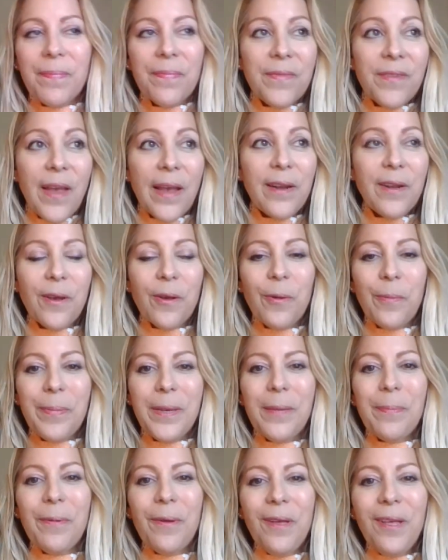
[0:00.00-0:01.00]
technical
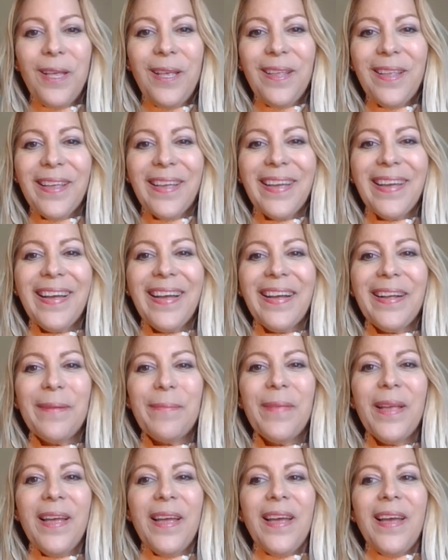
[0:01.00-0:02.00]
people.
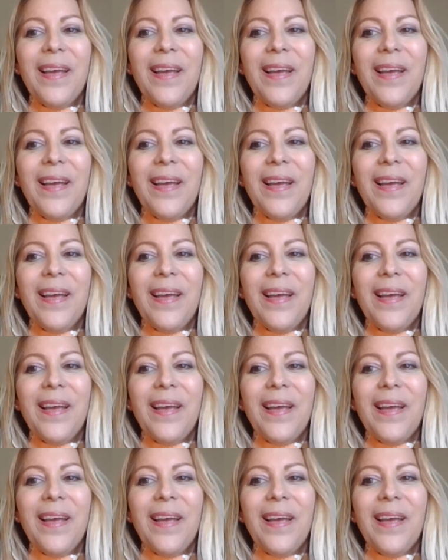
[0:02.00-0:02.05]
The